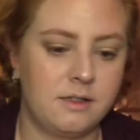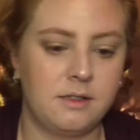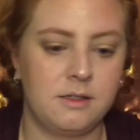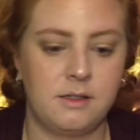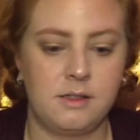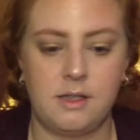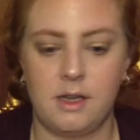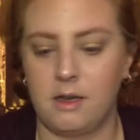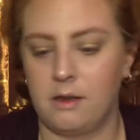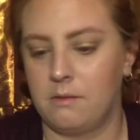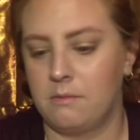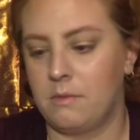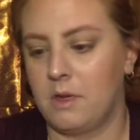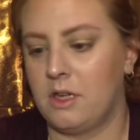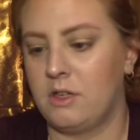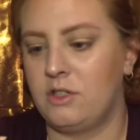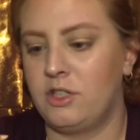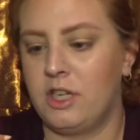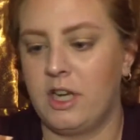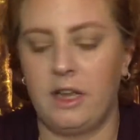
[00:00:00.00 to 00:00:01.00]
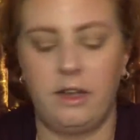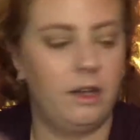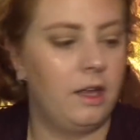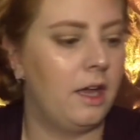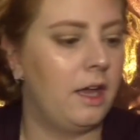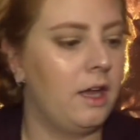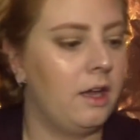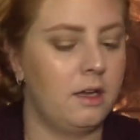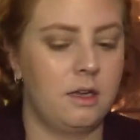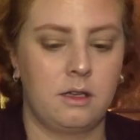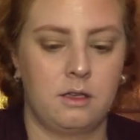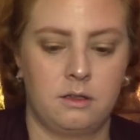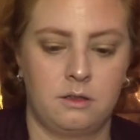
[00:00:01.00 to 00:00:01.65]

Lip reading: Some Cella